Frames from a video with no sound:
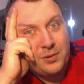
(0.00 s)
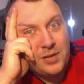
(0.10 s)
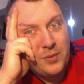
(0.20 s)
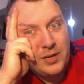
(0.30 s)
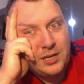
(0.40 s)

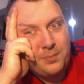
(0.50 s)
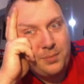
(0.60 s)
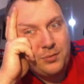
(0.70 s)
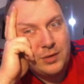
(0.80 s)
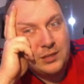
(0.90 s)
No, we need a
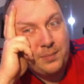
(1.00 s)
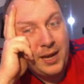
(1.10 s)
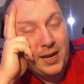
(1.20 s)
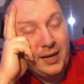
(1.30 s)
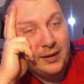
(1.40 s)
ball. It's a
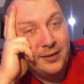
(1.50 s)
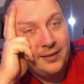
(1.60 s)
pen.